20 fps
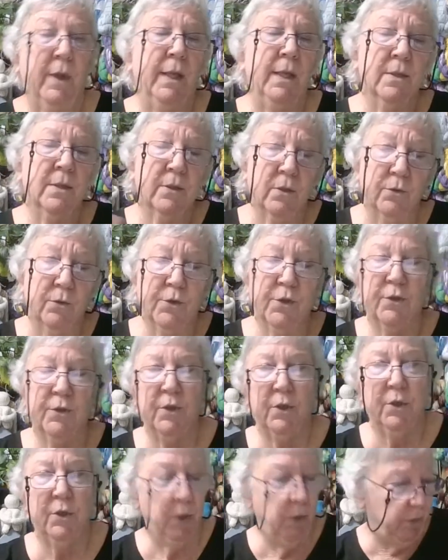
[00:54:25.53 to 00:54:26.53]
I get
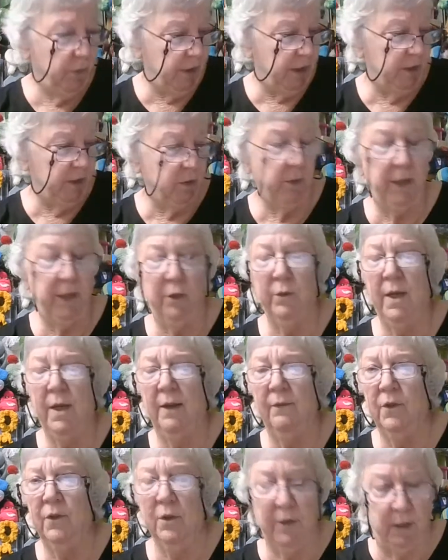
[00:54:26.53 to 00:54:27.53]
Social Security, so I
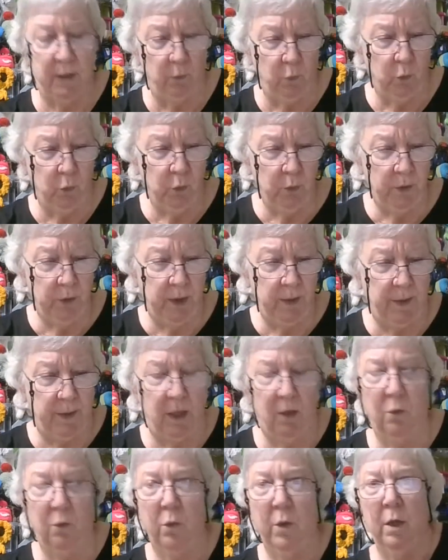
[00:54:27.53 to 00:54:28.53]
don't have to worry
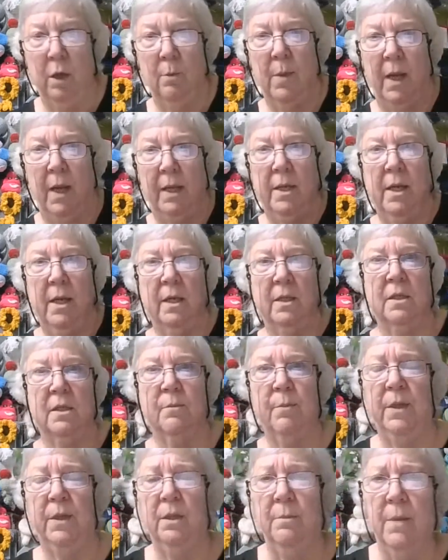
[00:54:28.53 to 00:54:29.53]
about where my
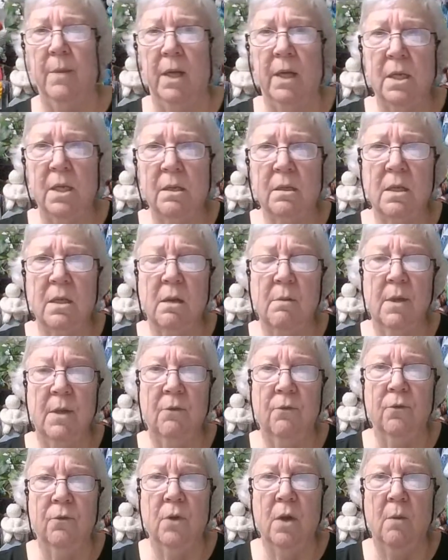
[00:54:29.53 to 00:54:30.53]
next bit of money is
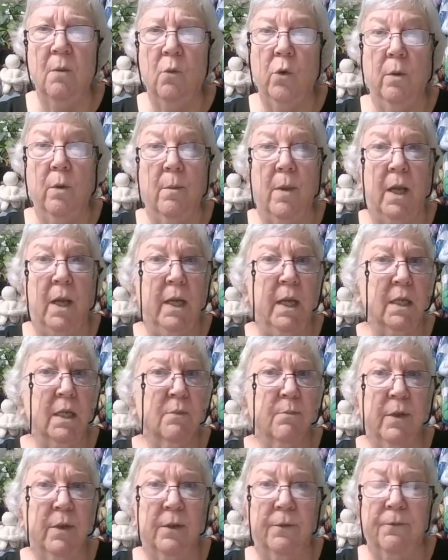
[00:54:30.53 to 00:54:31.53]
coming from, where my
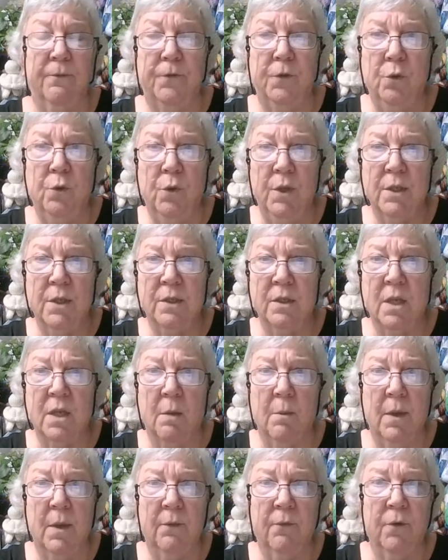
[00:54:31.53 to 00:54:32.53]
next bit of food is
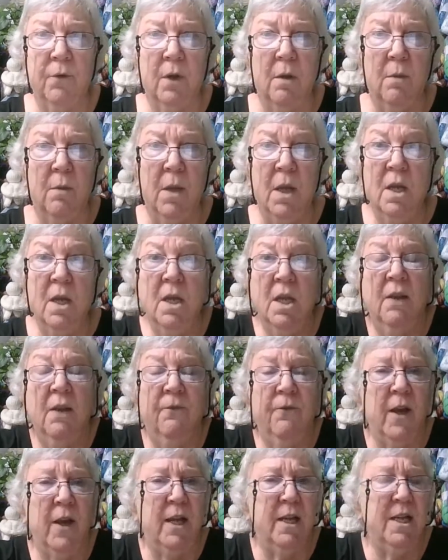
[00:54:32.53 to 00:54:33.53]
coming from.
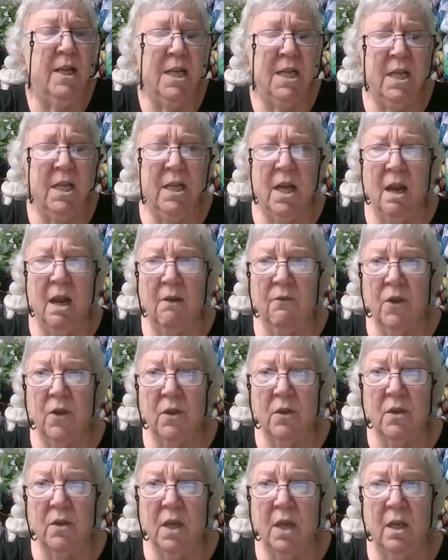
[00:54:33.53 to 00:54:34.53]
If I need
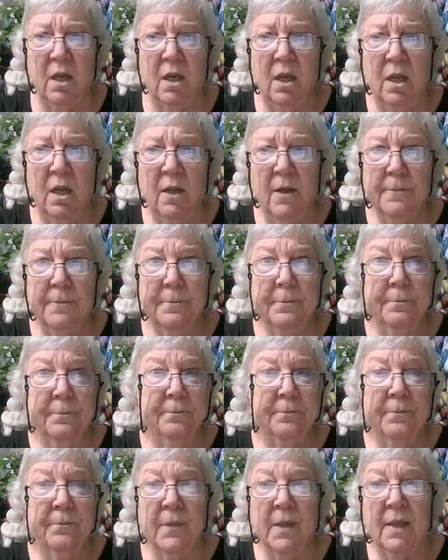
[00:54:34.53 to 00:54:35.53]
everything,
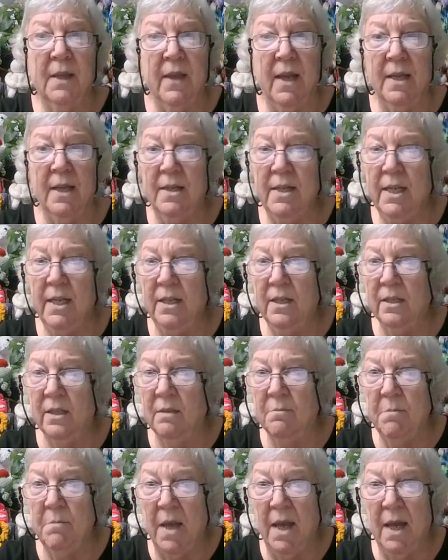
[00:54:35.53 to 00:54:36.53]
that need
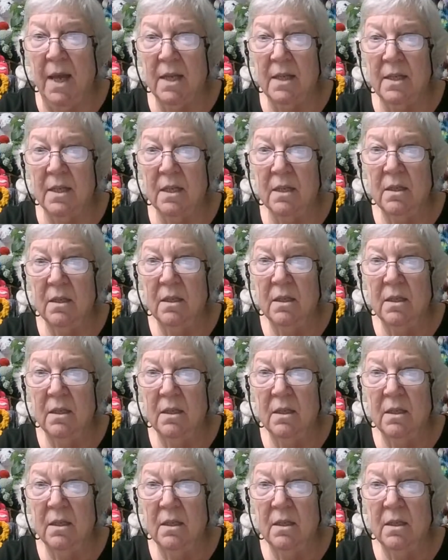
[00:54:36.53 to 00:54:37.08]
is met.